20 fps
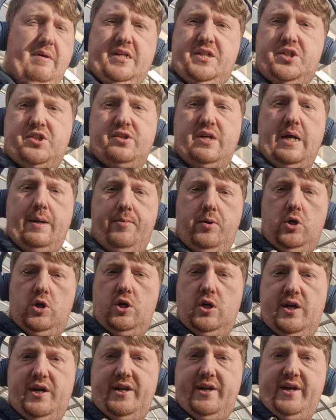Manchester
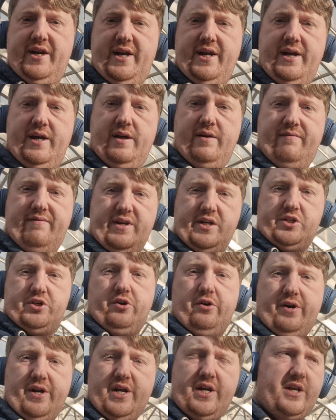Airport and
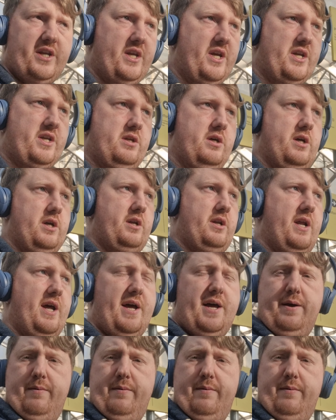Victoria? You can